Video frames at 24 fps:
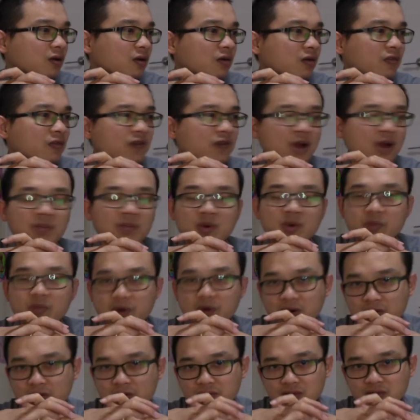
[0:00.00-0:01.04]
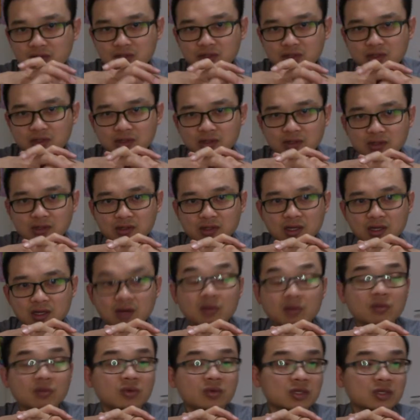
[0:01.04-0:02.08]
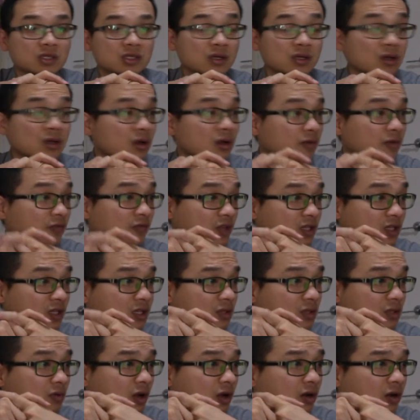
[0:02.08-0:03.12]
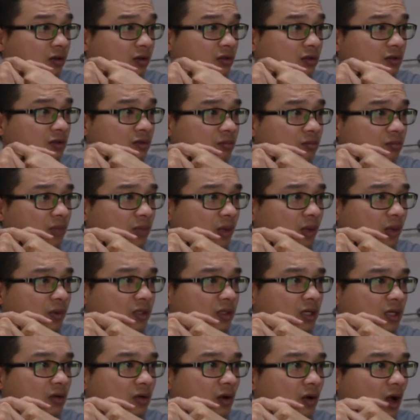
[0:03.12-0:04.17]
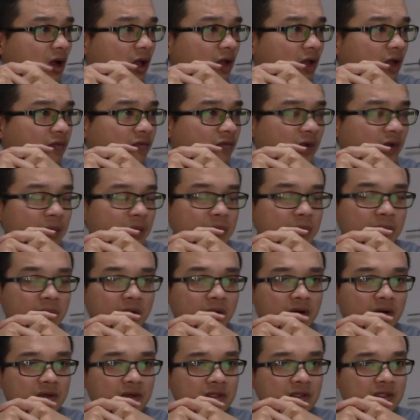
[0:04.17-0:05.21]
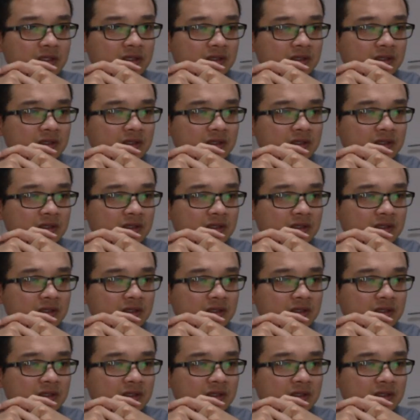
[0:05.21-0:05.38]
Fibromyalgia. Yeah, we see a lot of this as well. People say, I have fibromyalgia.